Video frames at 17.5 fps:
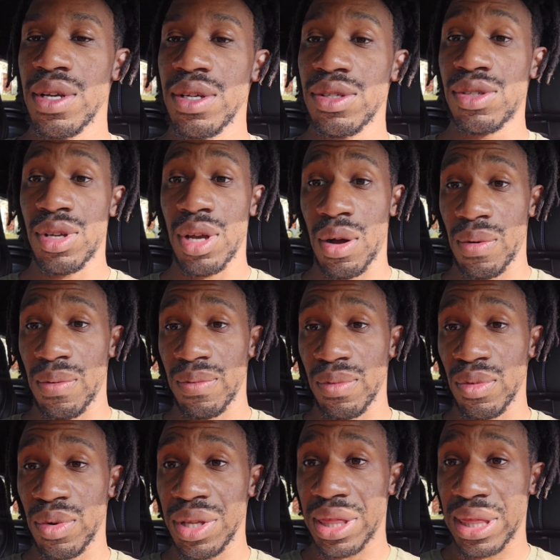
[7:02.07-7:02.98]
So
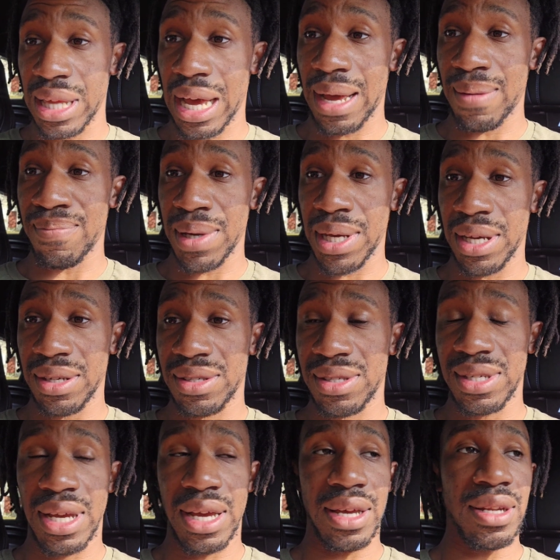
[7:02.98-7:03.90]
with that being
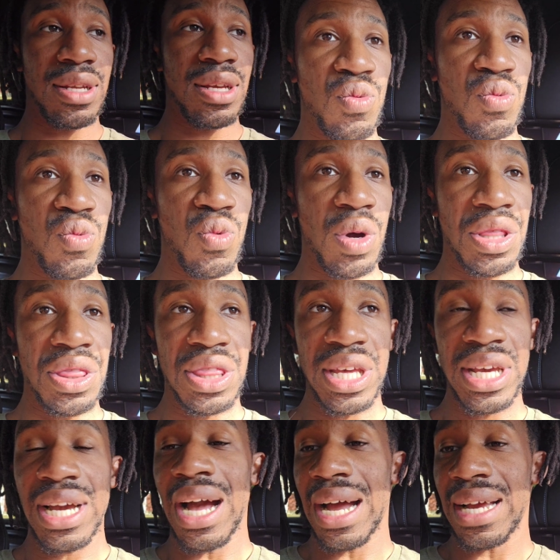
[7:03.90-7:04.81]
said, one
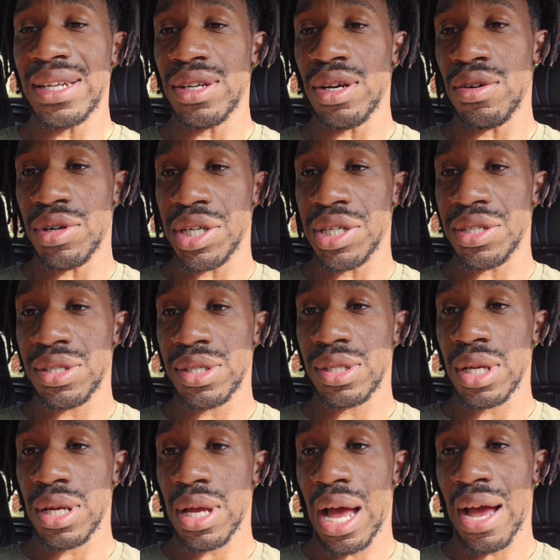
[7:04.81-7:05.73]
thing I
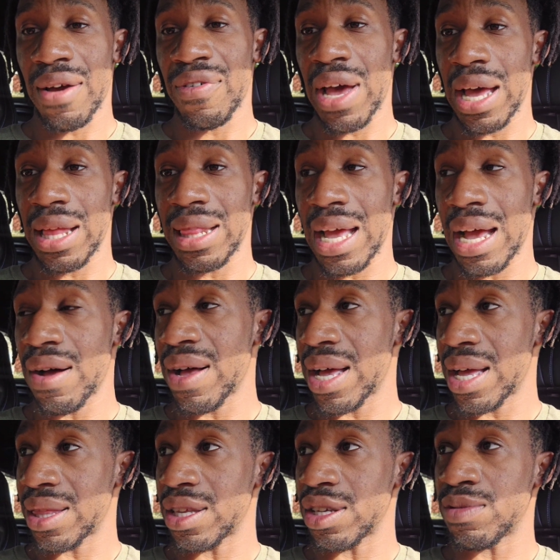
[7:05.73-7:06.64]
noticed, I've now
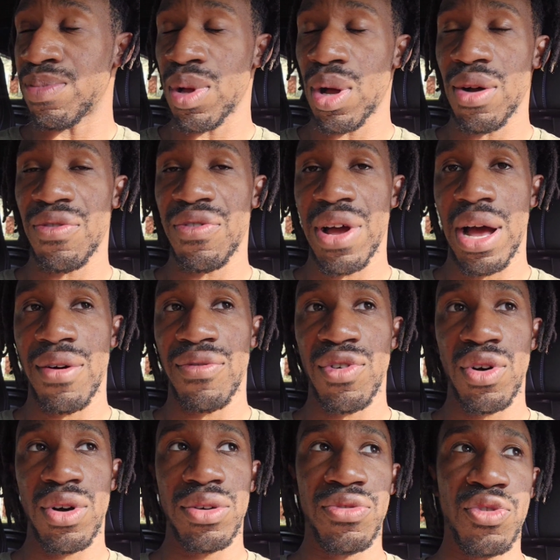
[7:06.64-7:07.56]
had this blow-off valve
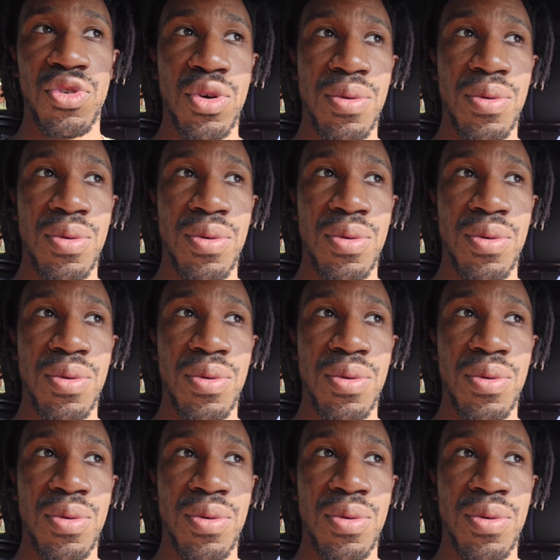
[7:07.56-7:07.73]
on for